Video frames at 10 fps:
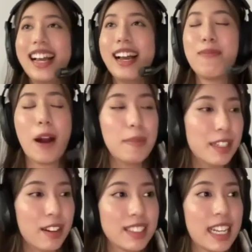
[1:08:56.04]
Barbie
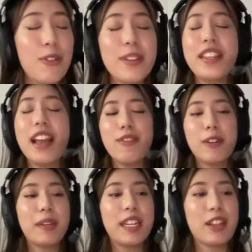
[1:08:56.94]
dolls. I will never
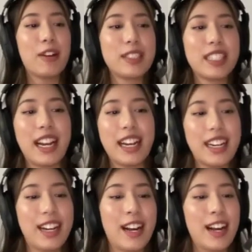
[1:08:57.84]
beat those like
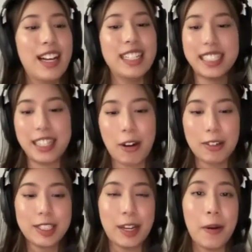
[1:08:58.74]

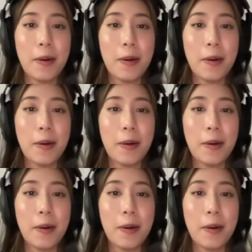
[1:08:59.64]
SEO. So